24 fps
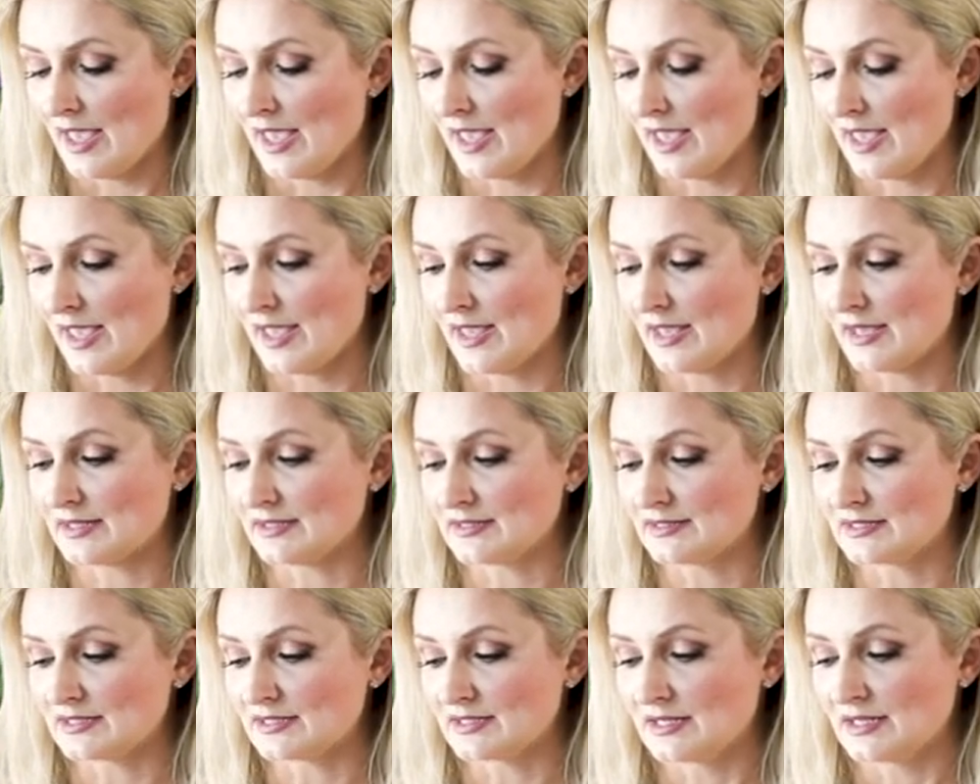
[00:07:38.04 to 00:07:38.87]

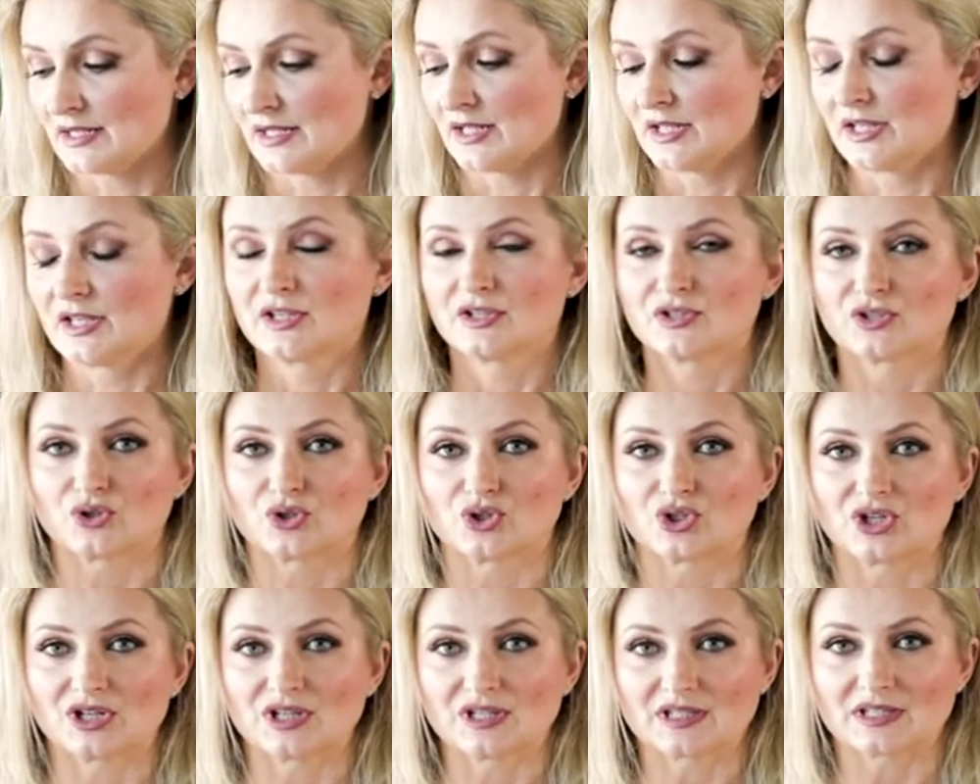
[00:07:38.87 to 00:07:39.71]
And
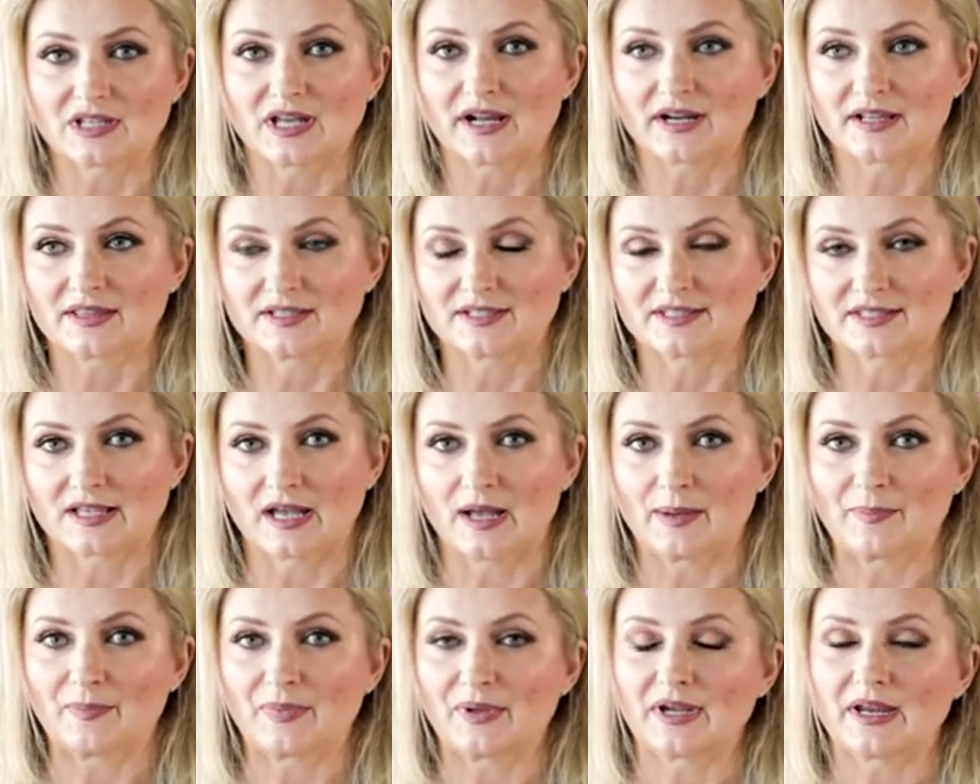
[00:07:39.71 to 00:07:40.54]
so she started this
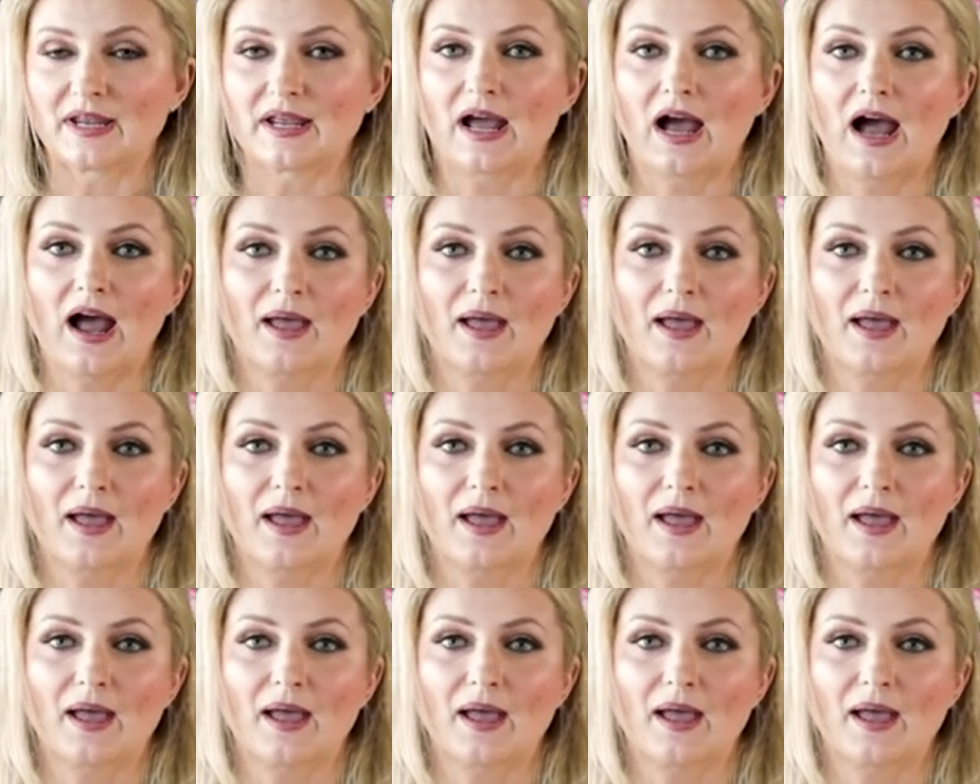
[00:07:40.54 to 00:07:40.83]
company.